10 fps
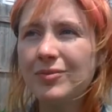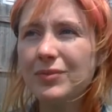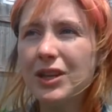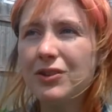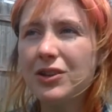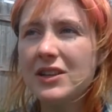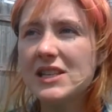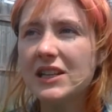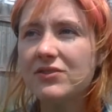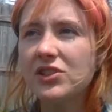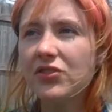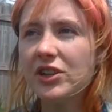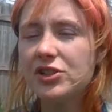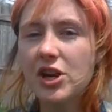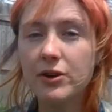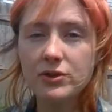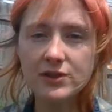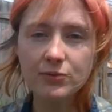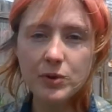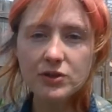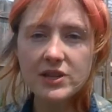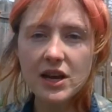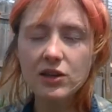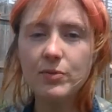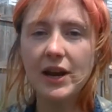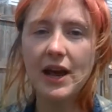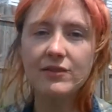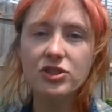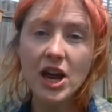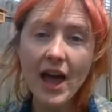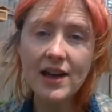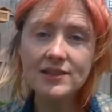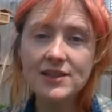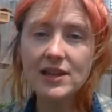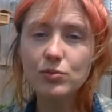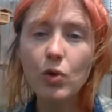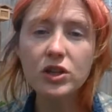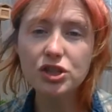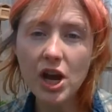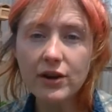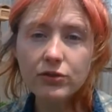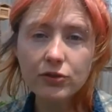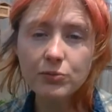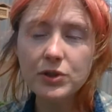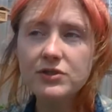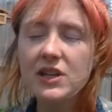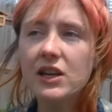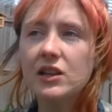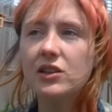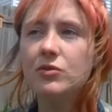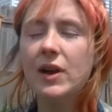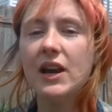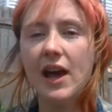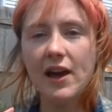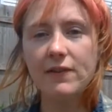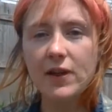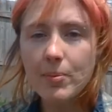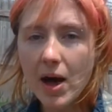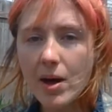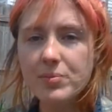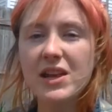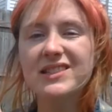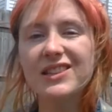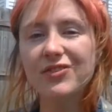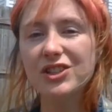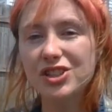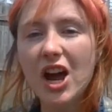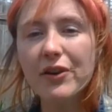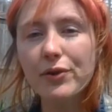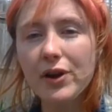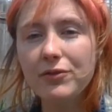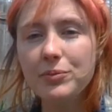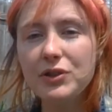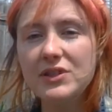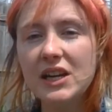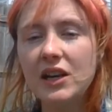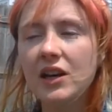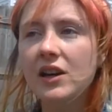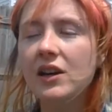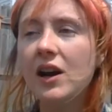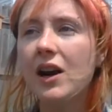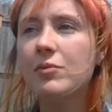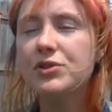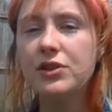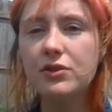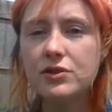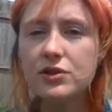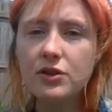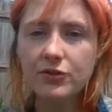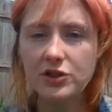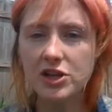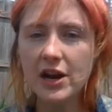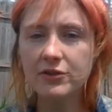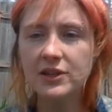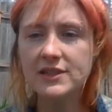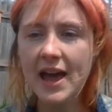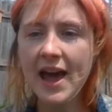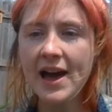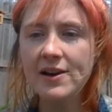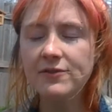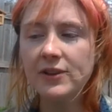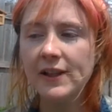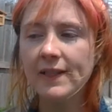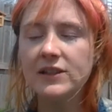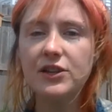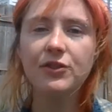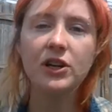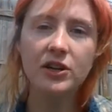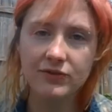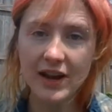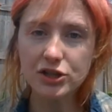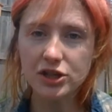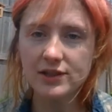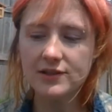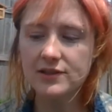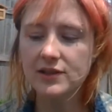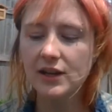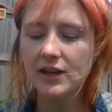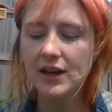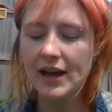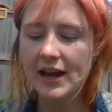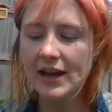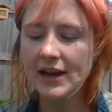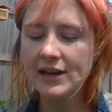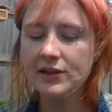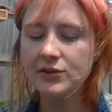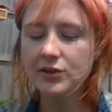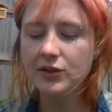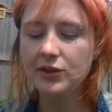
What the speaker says: You can think of different genres of music. You might have jazz, that's one genre of music. You might have hip-hop, that's a different genre of music. So those 2 different genres have different conventions. And,